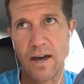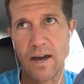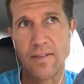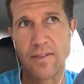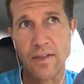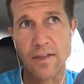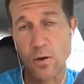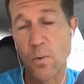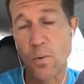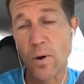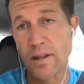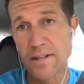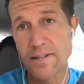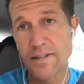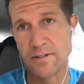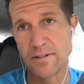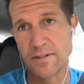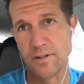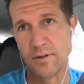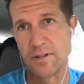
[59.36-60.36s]
that that you want to
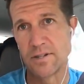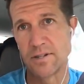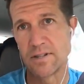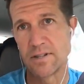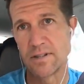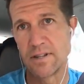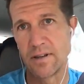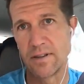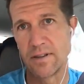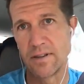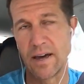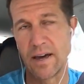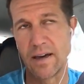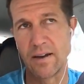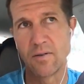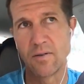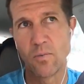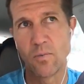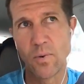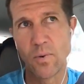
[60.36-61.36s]
listen to. This that